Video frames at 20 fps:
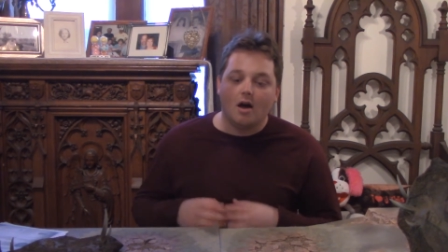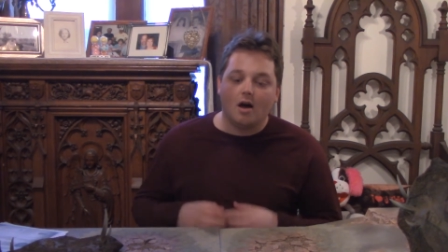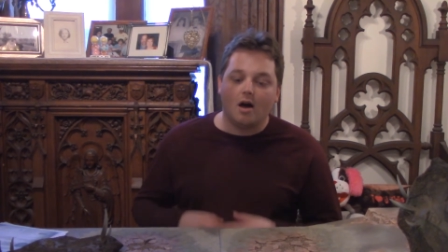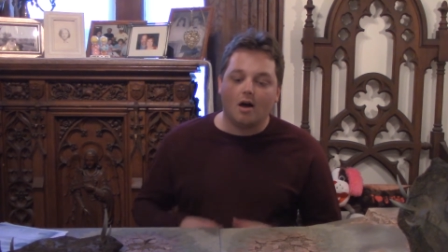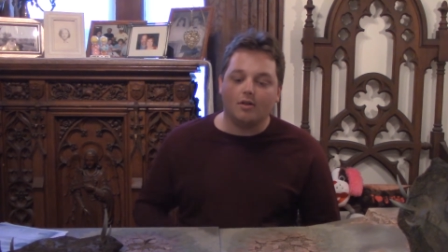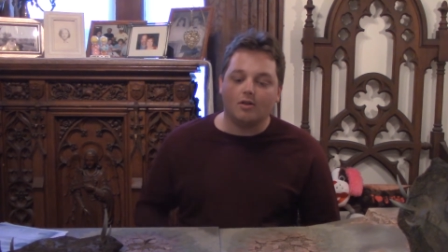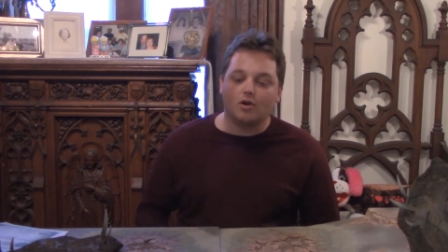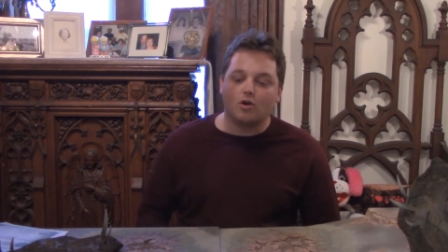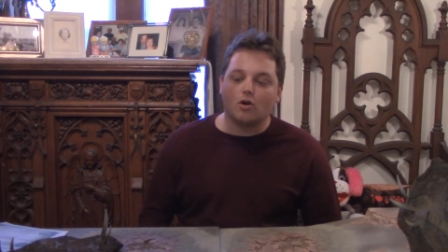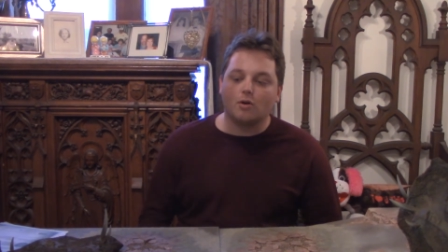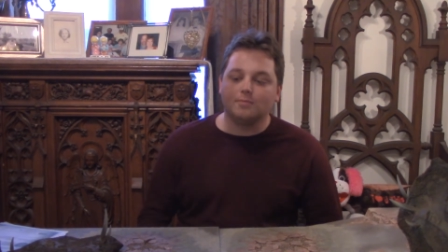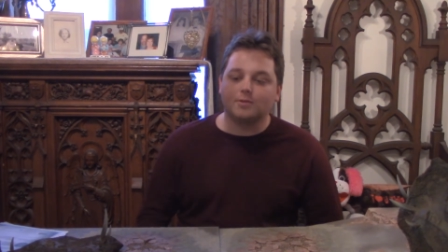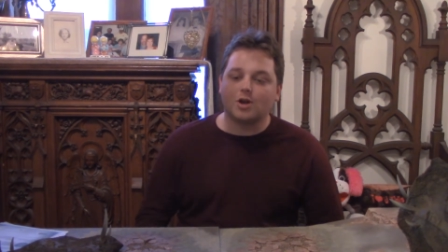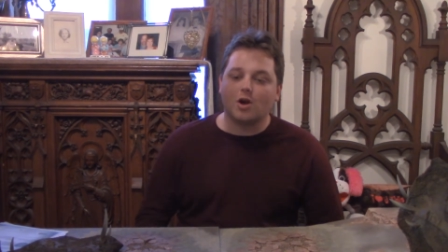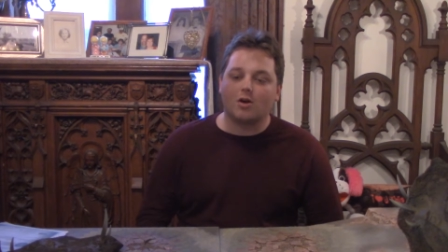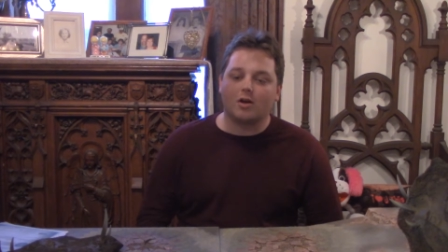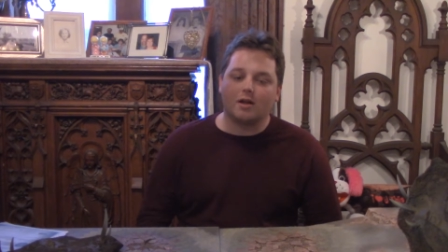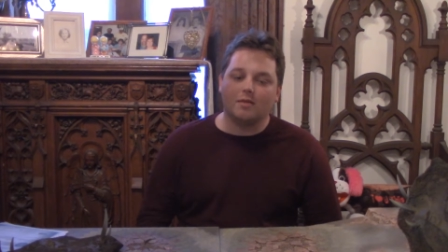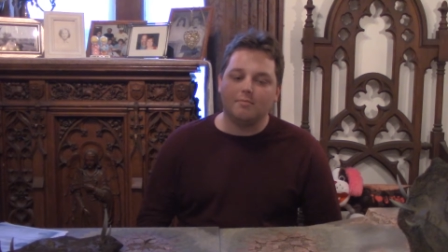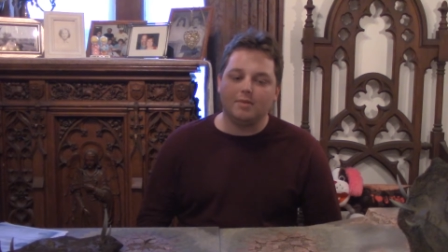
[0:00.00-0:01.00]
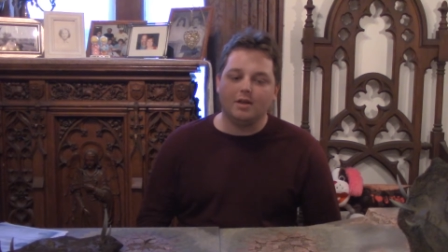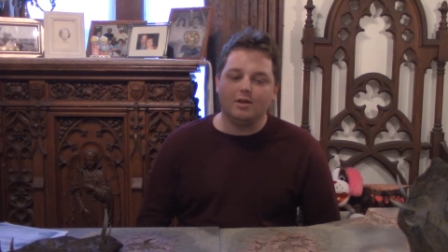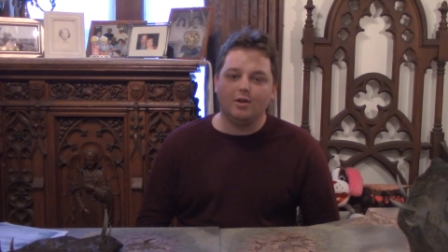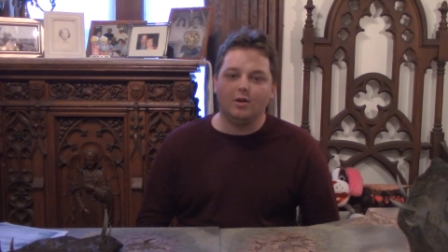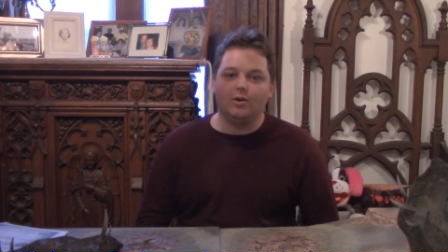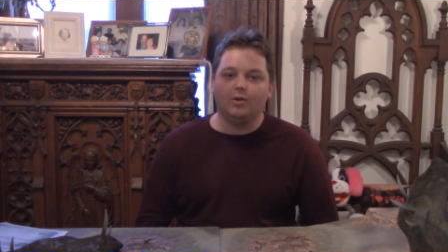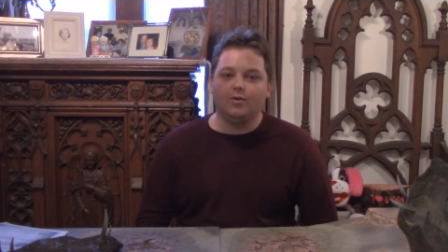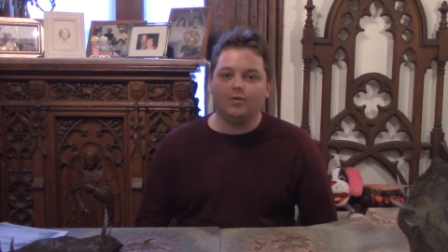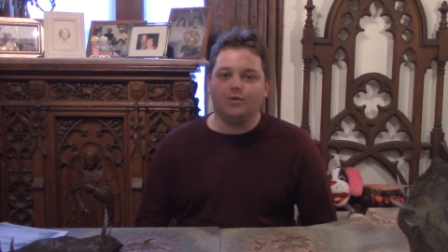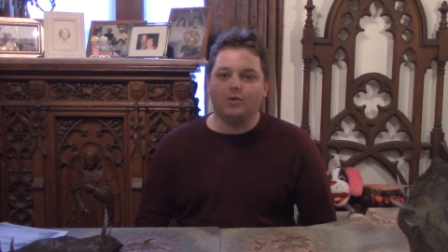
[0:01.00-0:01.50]
the corpse cart can be
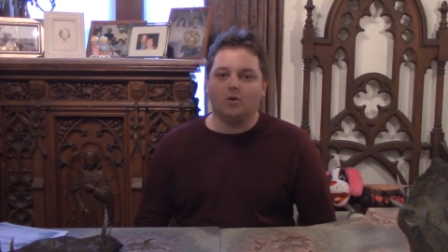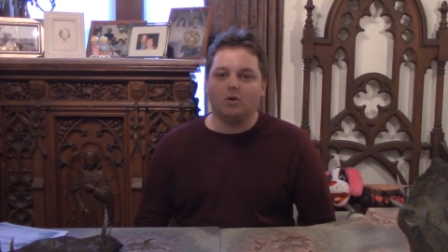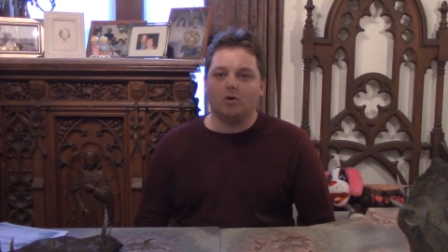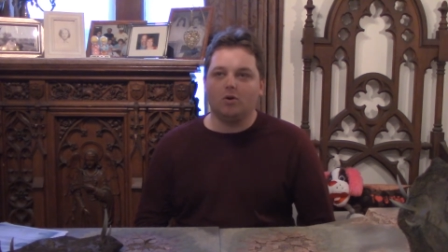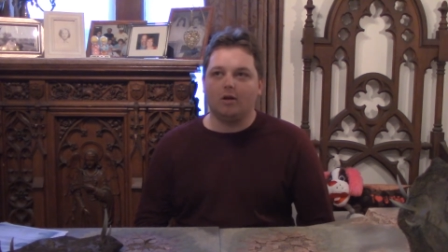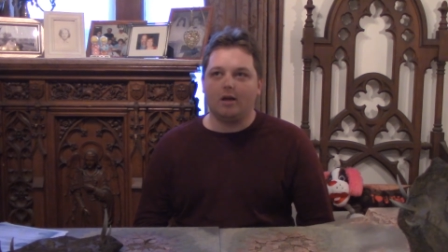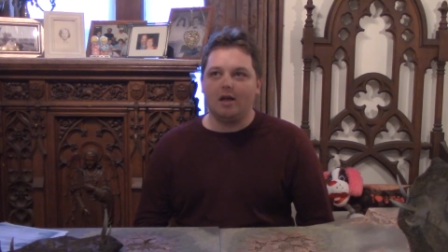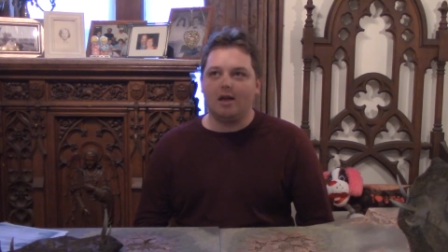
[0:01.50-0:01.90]
useful